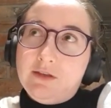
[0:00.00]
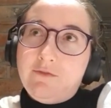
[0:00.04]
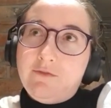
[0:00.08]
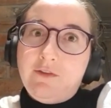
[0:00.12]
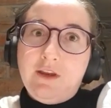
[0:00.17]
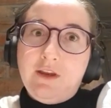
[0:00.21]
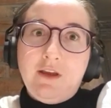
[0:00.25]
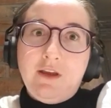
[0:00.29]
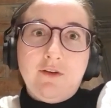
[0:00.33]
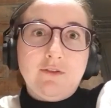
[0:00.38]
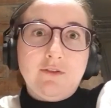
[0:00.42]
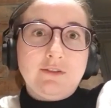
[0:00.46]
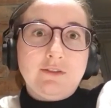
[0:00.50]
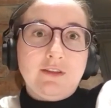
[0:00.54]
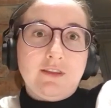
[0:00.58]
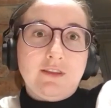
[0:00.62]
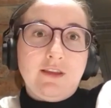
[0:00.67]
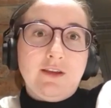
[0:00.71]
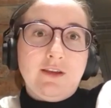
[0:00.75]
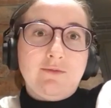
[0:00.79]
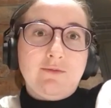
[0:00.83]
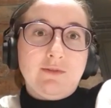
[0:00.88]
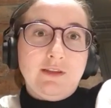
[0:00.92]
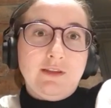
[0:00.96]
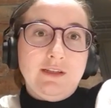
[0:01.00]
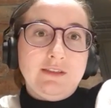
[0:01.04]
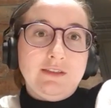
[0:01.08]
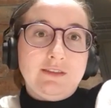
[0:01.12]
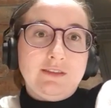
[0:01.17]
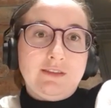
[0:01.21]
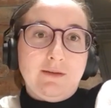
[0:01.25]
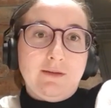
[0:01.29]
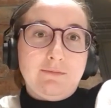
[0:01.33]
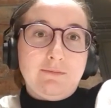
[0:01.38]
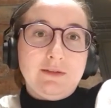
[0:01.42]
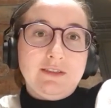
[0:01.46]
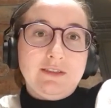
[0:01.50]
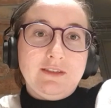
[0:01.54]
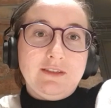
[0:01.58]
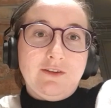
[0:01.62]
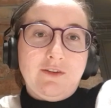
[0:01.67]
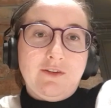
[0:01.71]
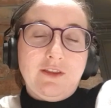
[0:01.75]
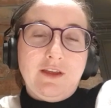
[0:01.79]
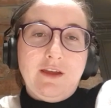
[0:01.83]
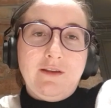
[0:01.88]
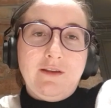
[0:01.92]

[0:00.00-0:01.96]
videos that they'd released up until then,